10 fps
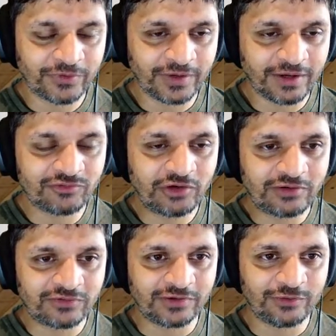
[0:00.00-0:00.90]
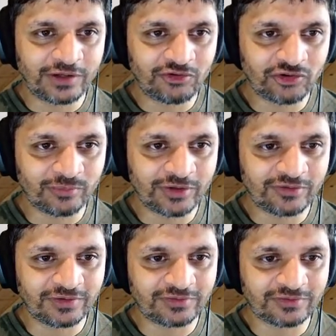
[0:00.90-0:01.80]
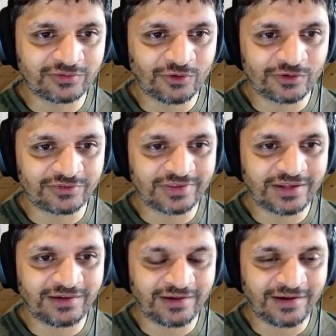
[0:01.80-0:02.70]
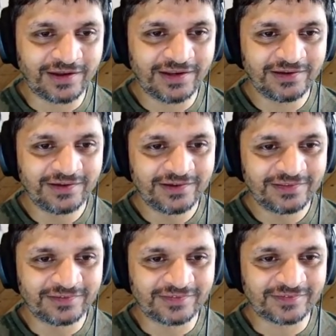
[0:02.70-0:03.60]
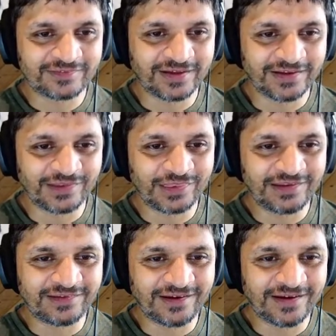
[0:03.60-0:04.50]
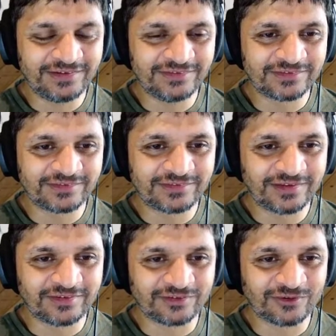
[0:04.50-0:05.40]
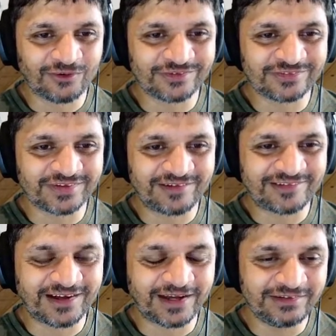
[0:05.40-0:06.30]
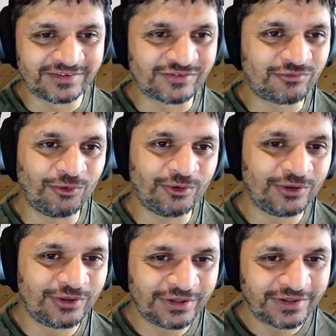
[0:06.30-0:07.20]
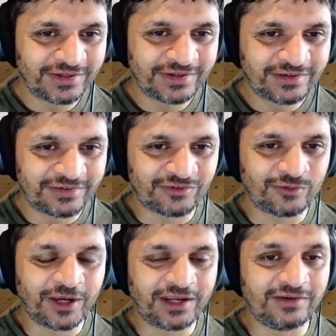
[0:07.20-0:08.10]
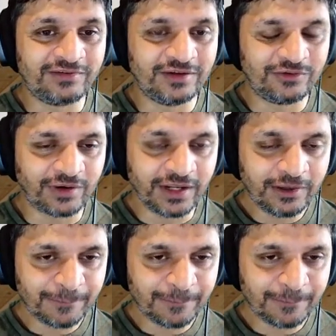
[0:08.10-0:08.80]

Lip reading: Okay, I've changed the notation a bit. So this is cos theta I, this is sine theta I, this is cos alpha I, just to make it easier to read.